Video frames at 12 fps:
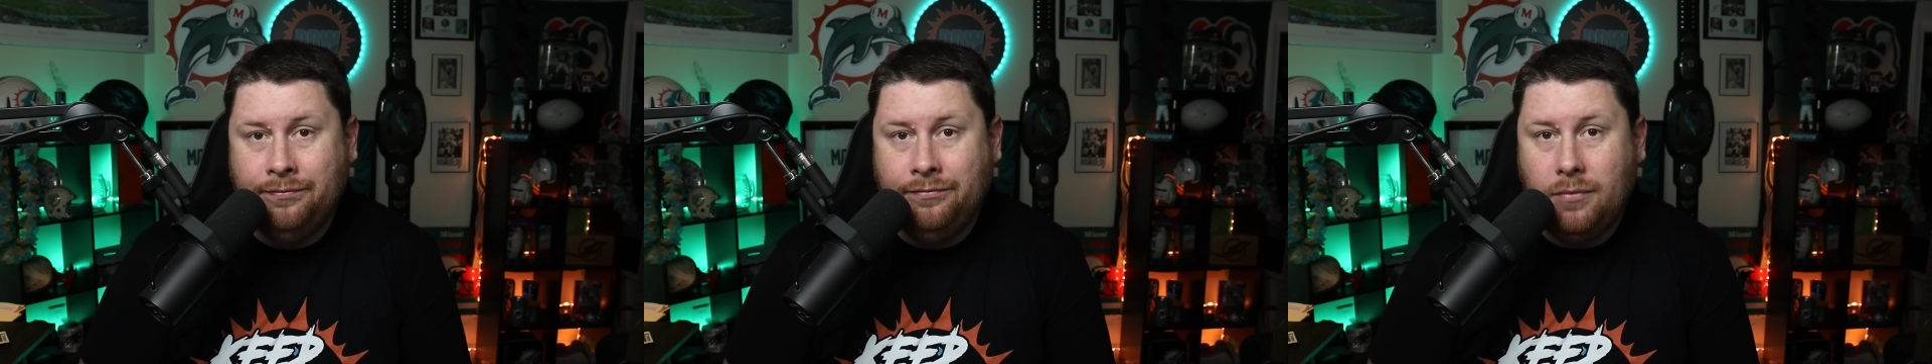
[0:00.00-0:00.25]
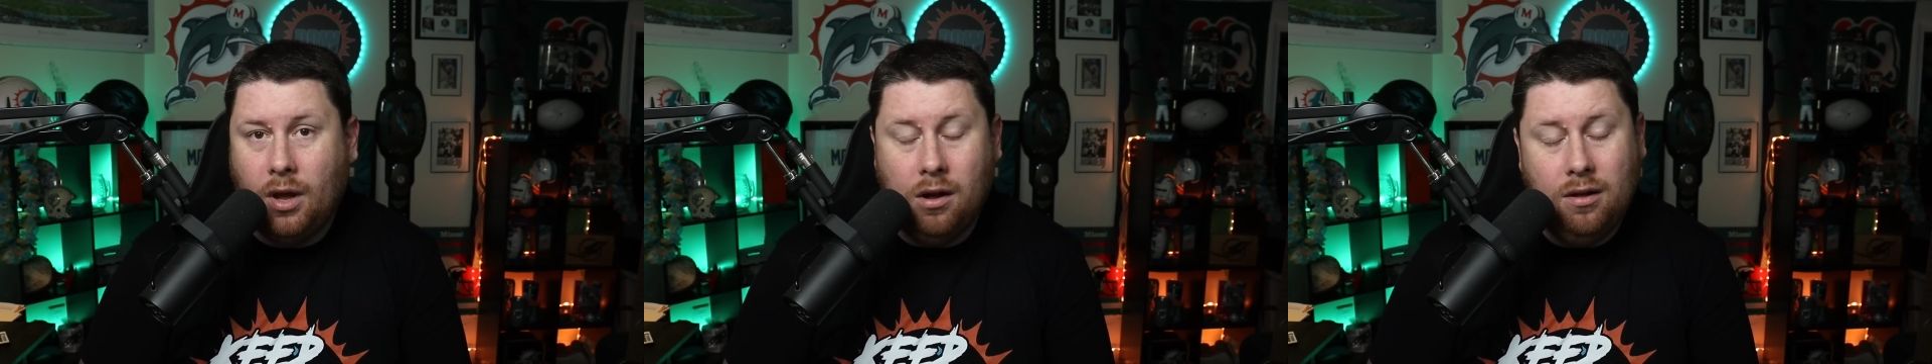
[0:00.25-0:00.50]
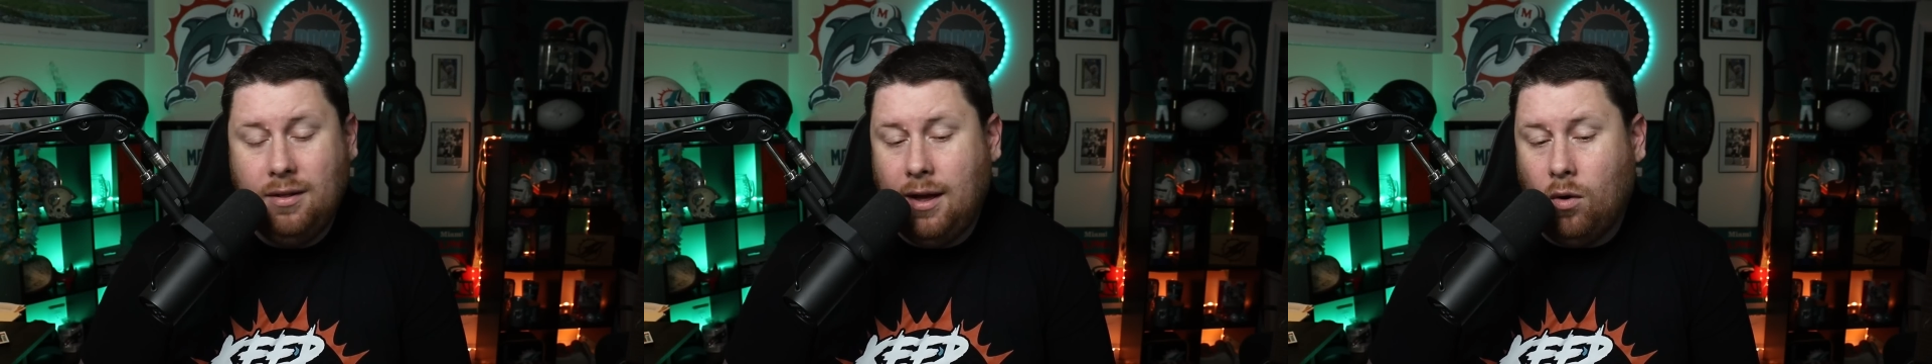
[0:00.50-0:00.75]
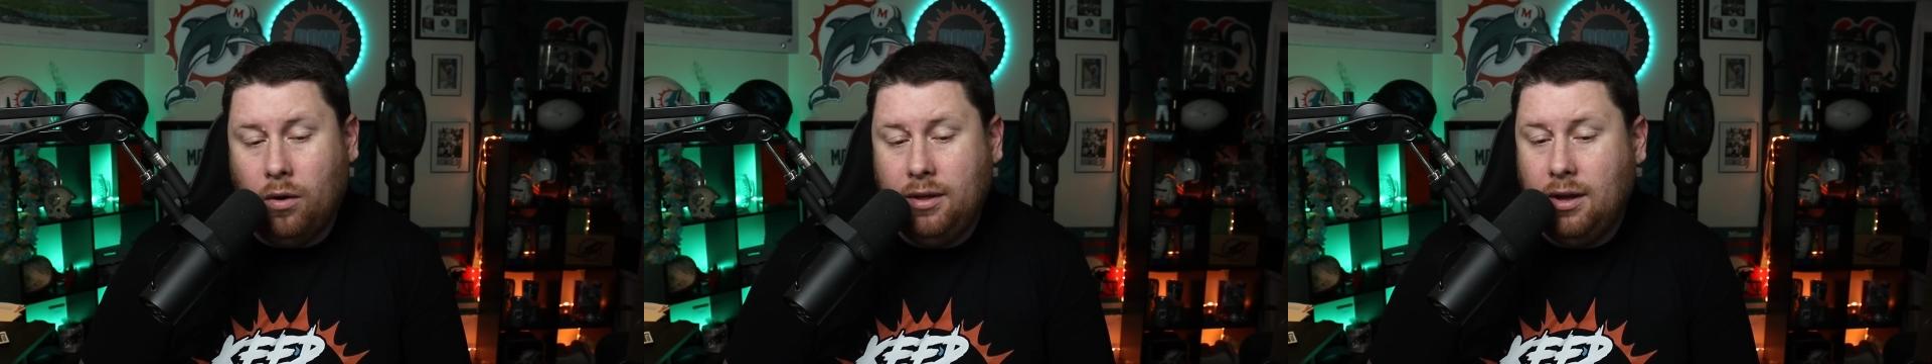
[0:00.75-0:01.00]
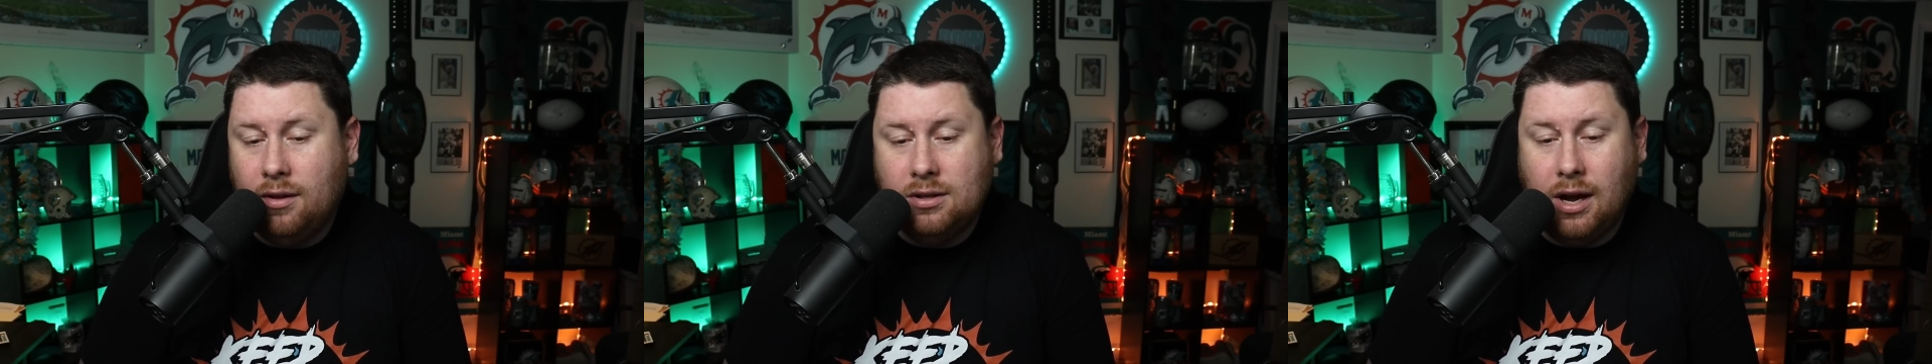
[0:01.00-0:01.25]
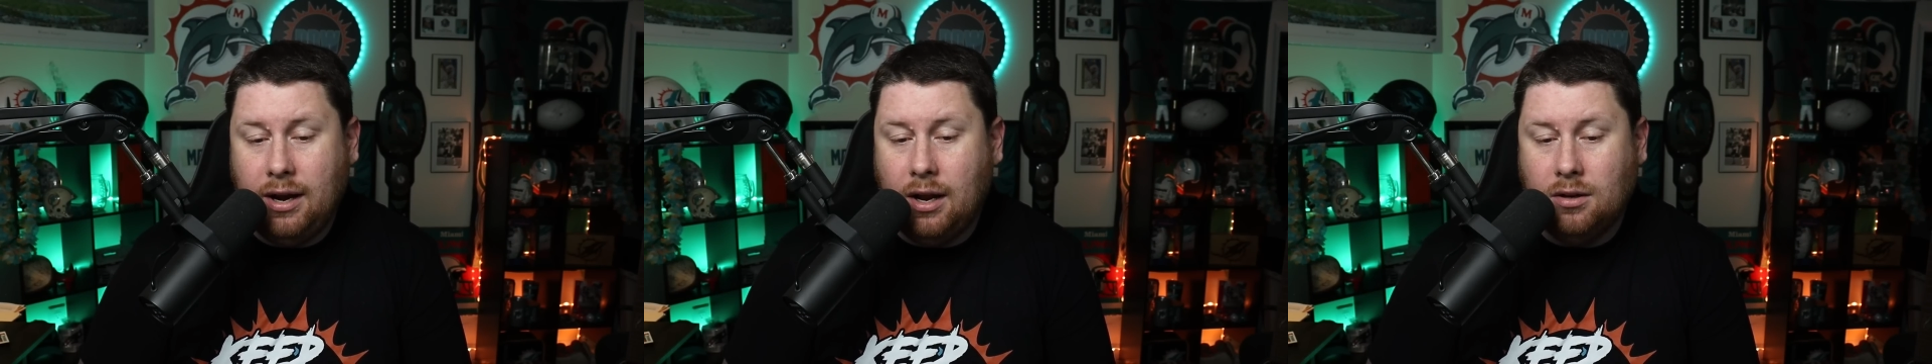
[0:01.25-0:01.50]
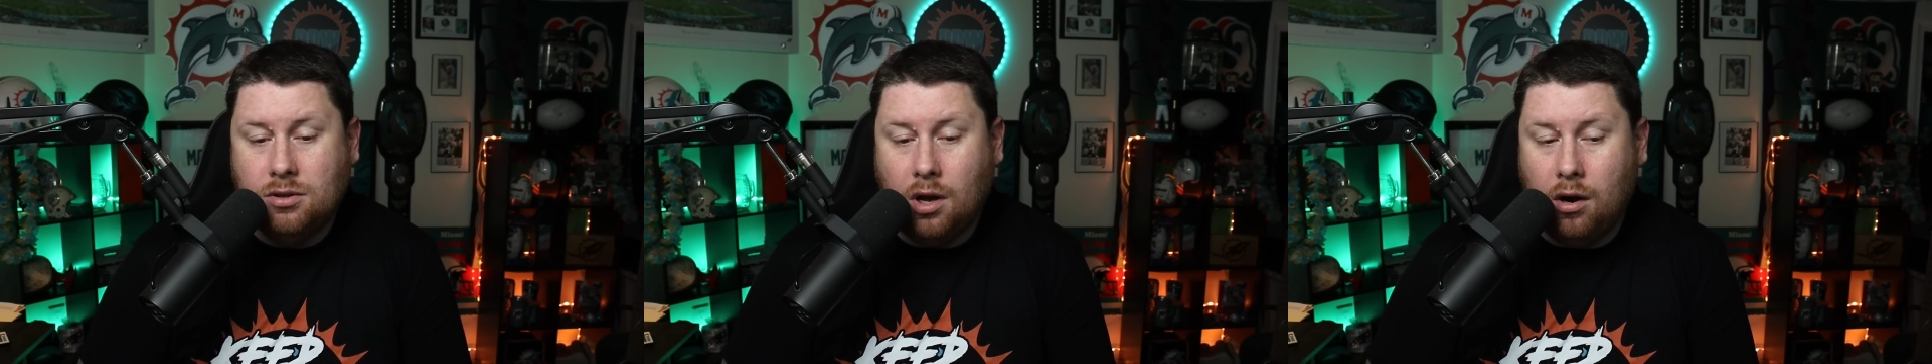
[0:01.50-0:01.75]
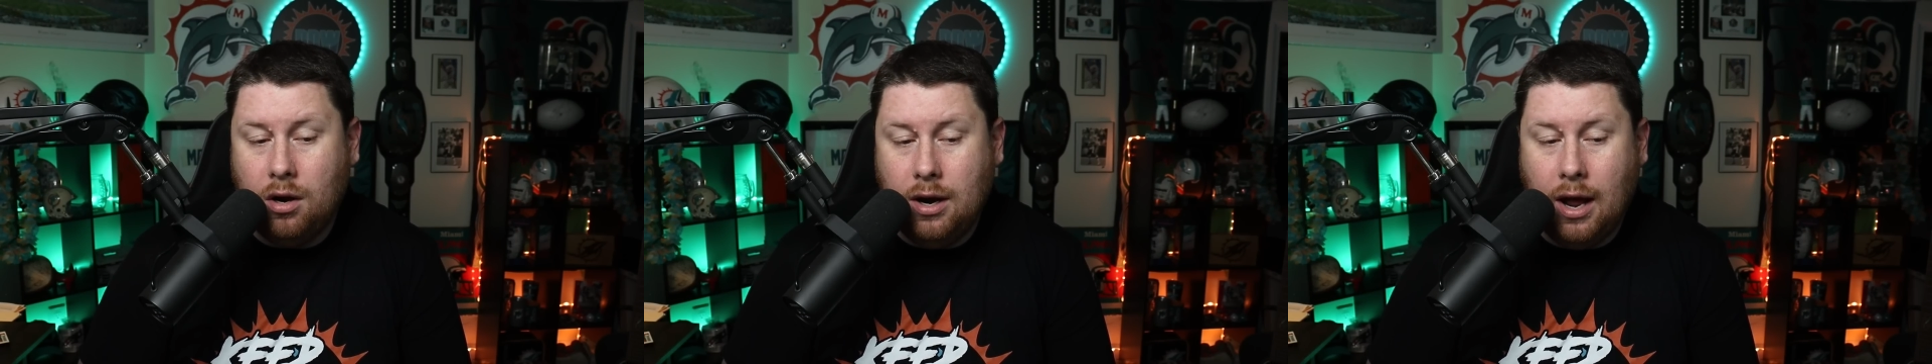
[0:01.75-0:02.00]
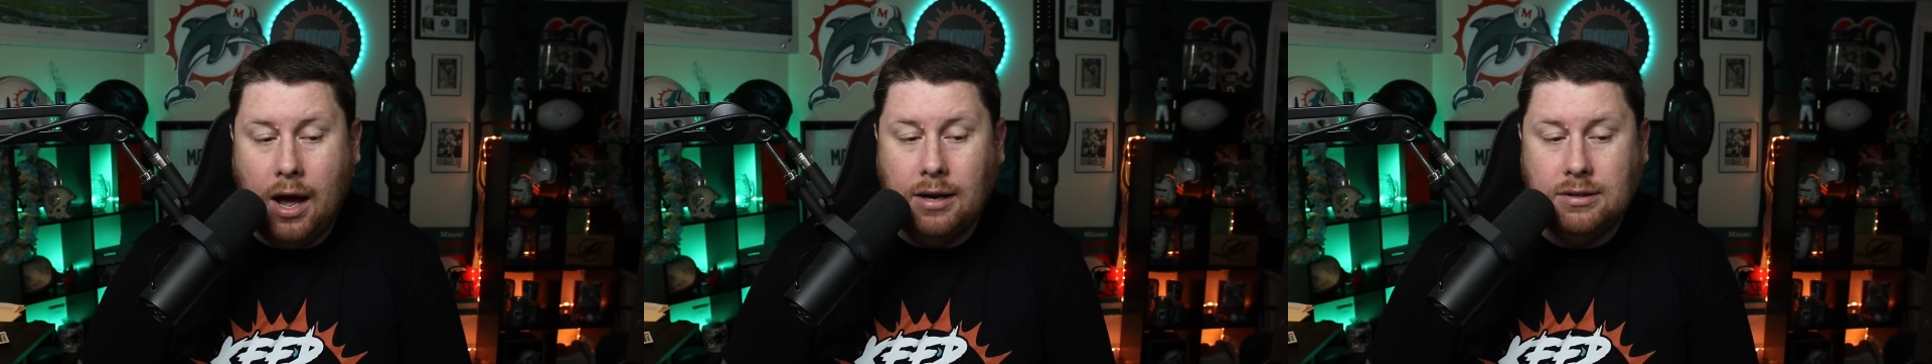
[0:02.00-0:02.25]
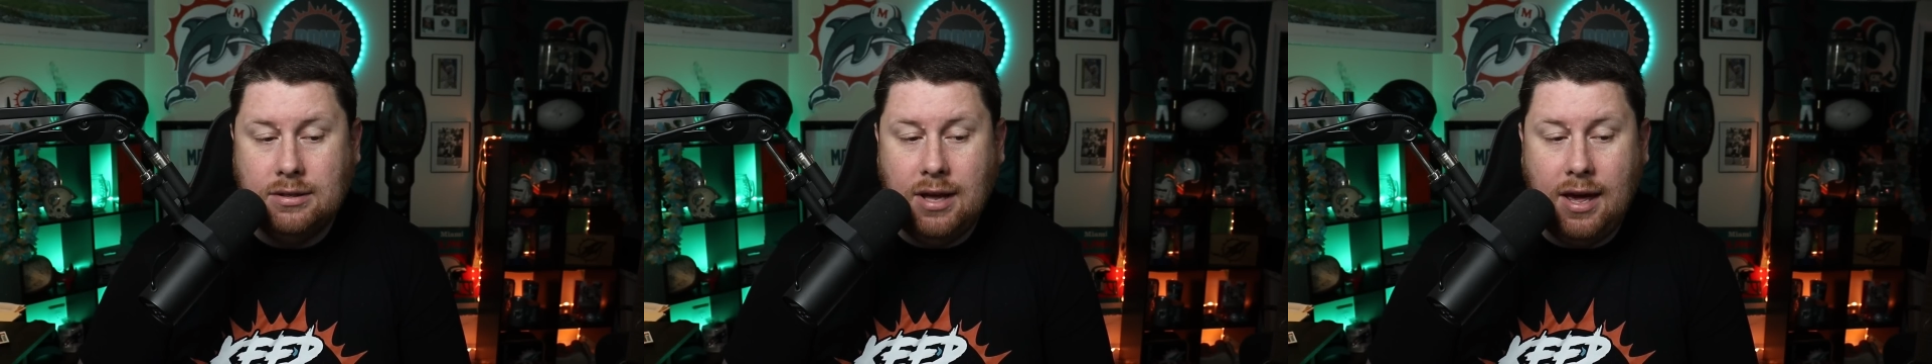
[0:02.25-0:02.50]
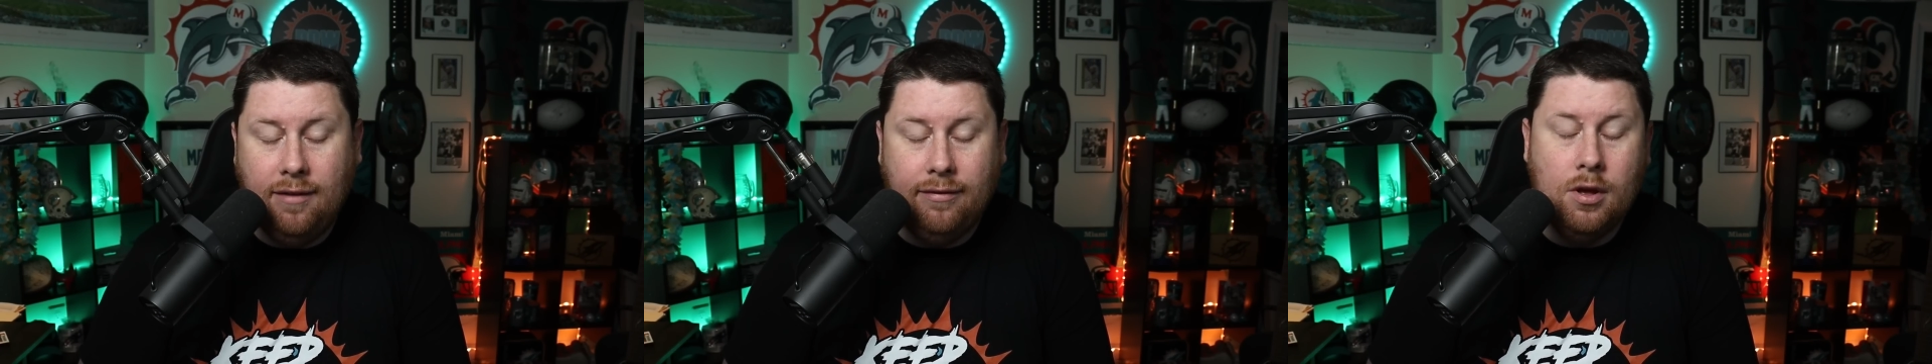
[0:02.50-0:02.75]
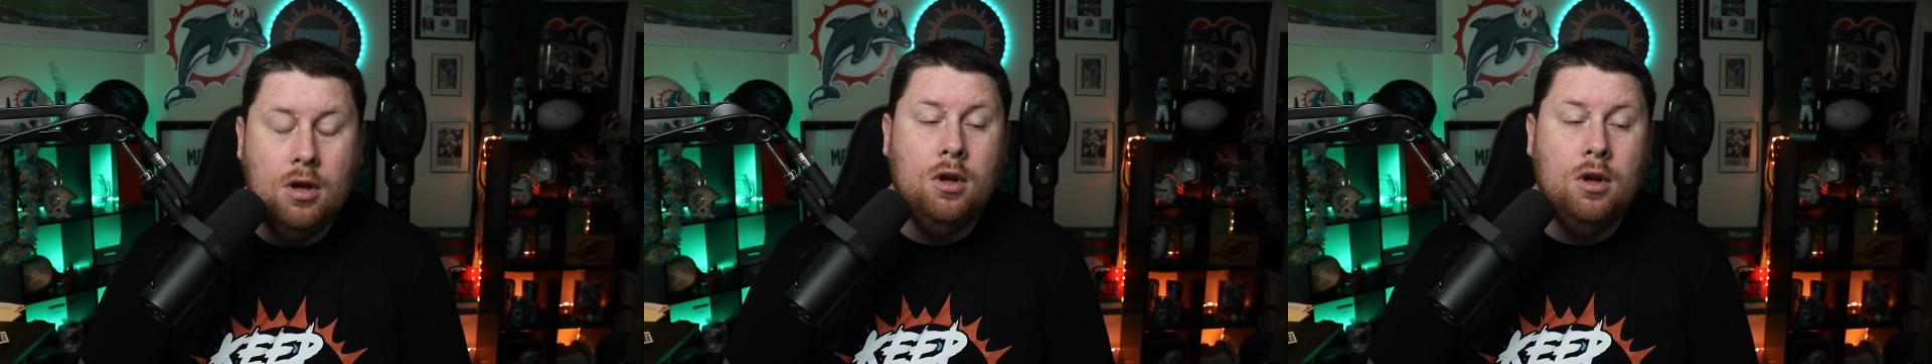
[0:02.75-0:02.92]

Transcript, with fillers: Other than that, all the other tight ends are not safe.